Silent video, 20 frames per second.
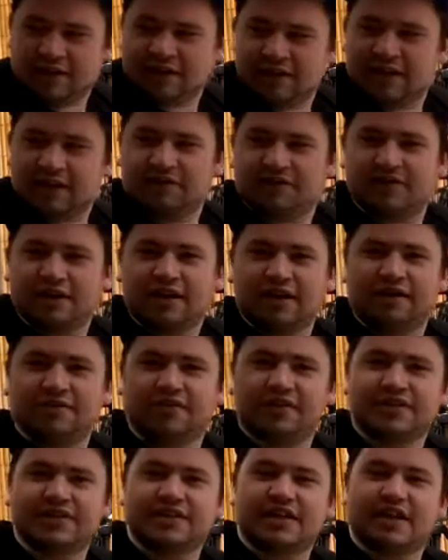Have
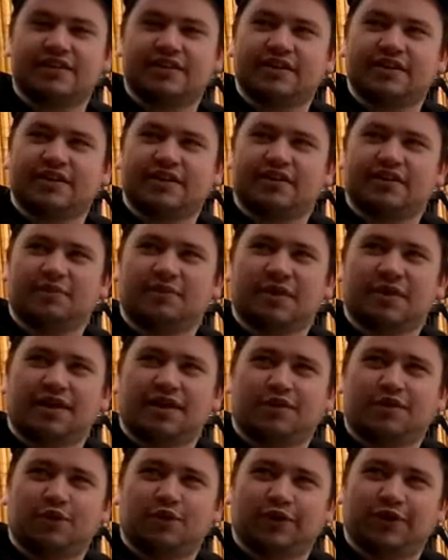I said anything
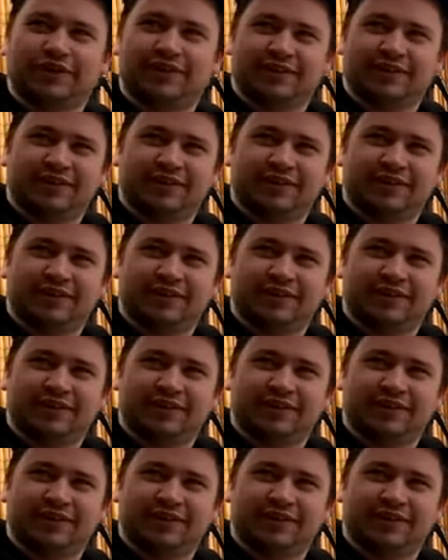bad, lawyer?